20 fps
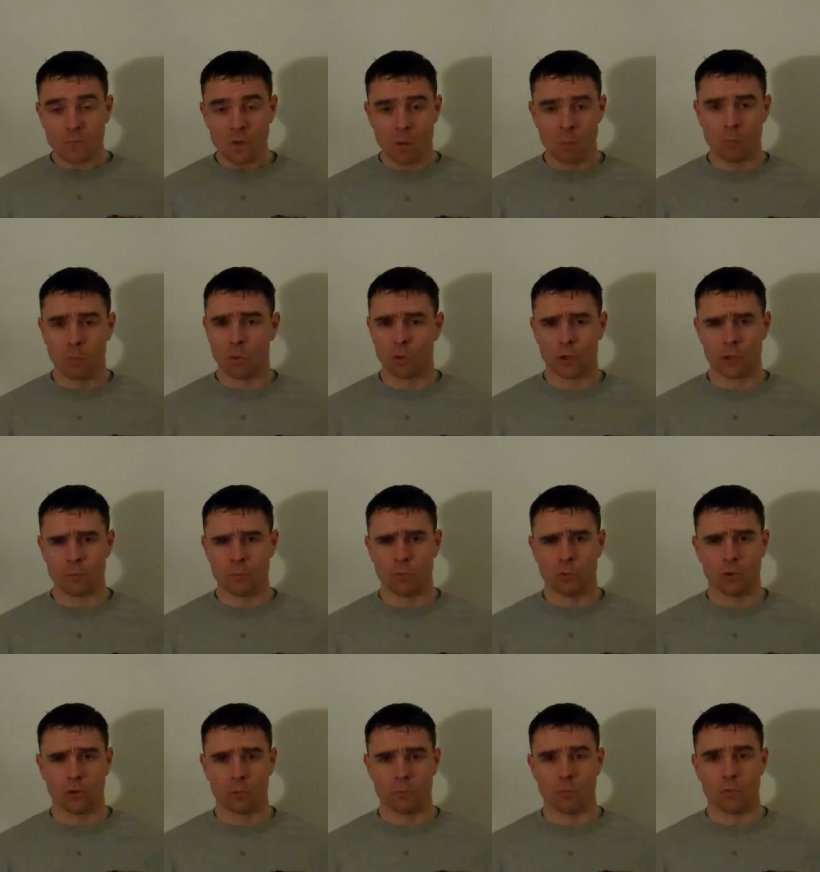more and
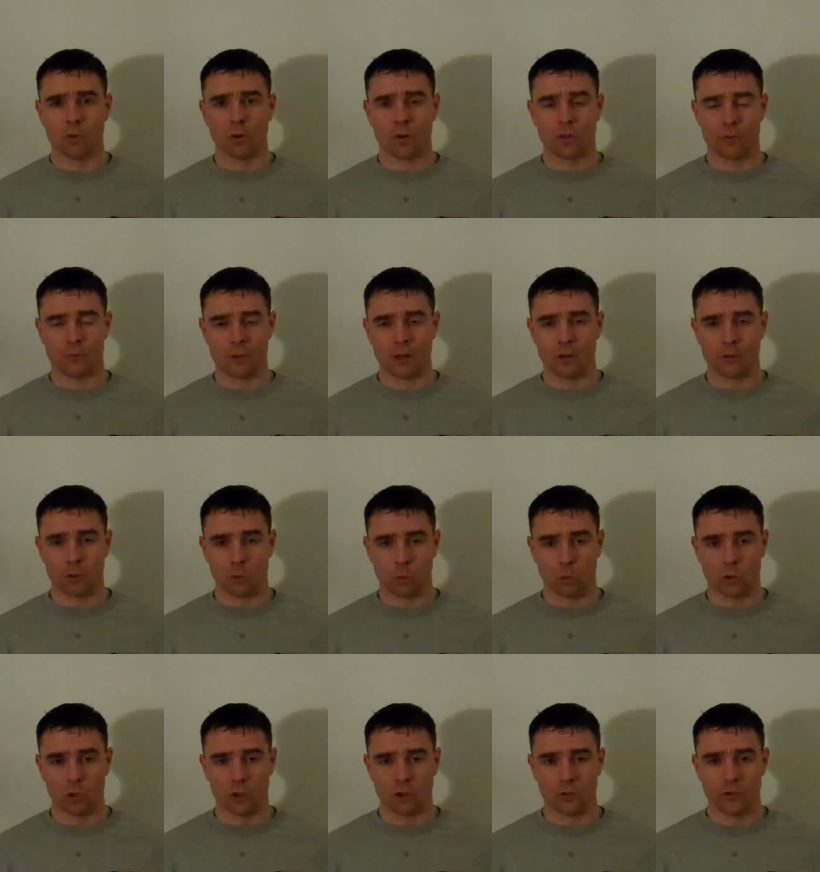more and more throughout the
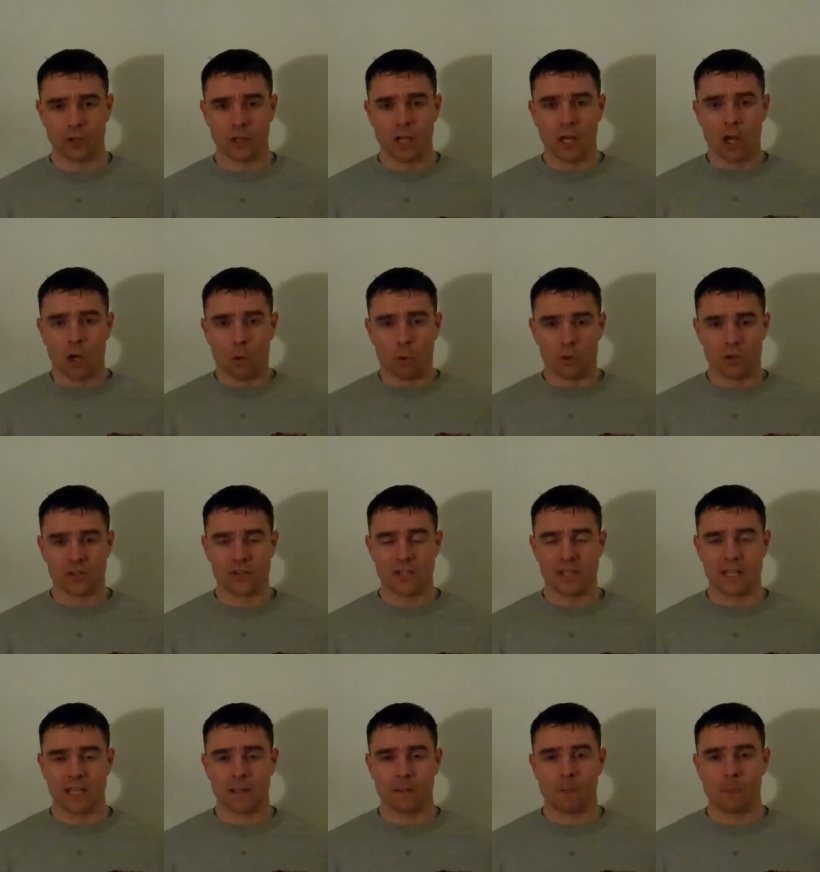world, we're
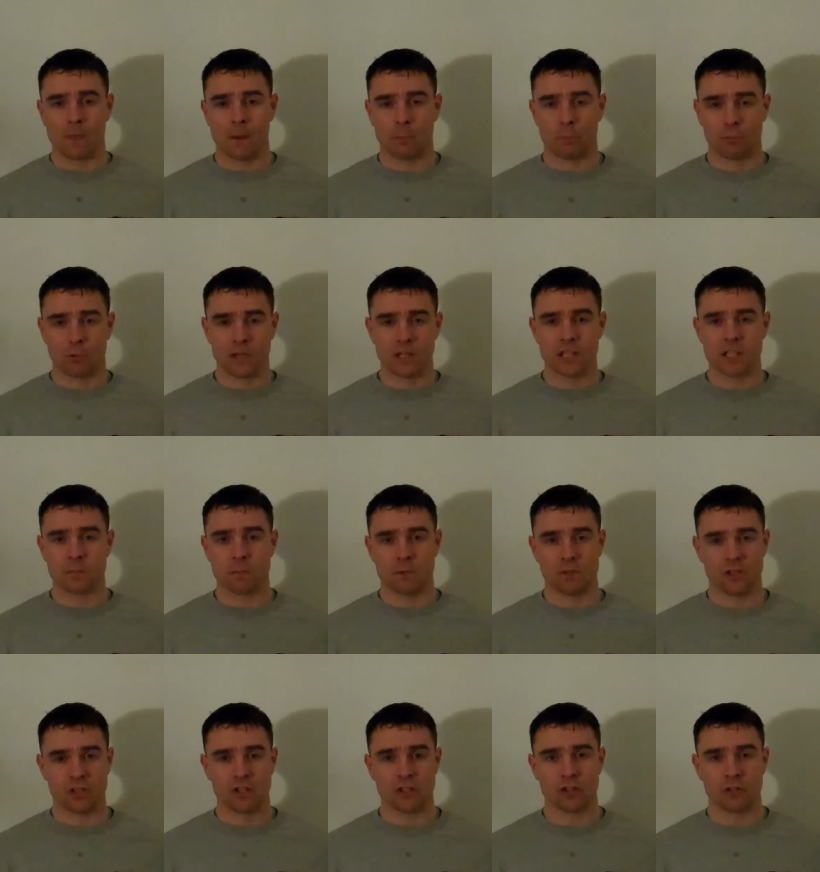seeing a
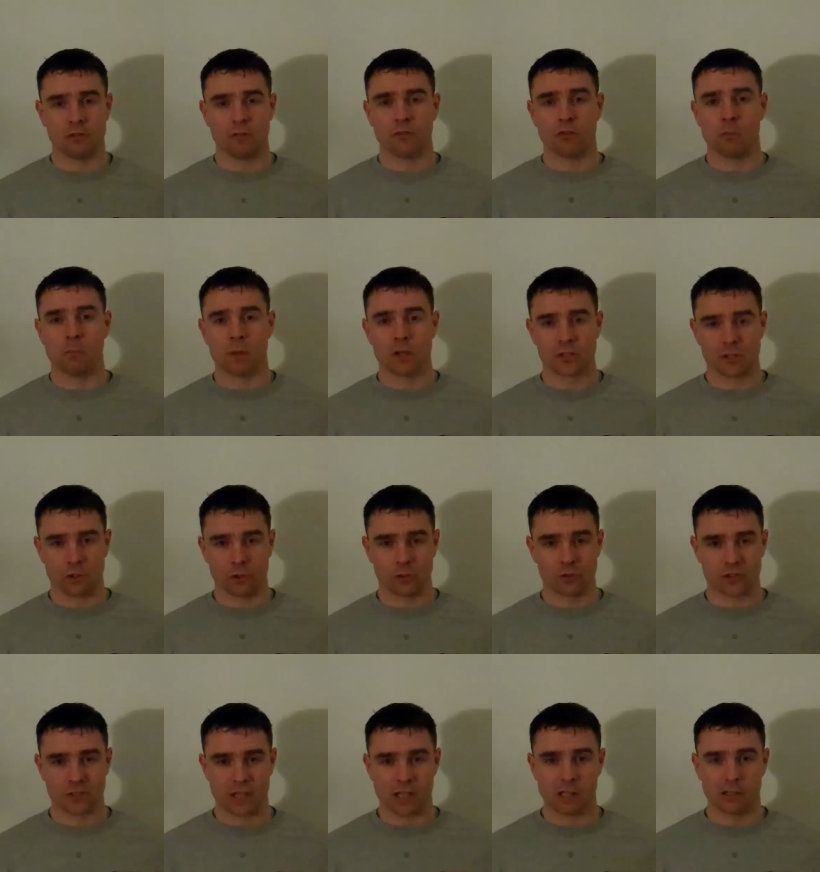predisposition for
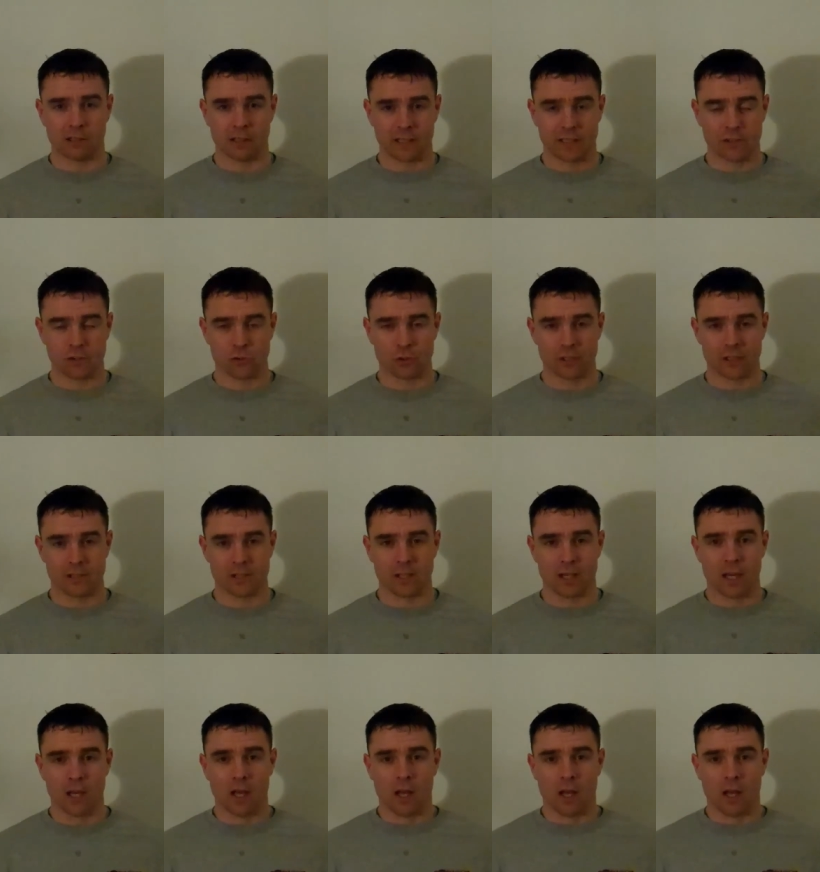musculoskeletal injuries.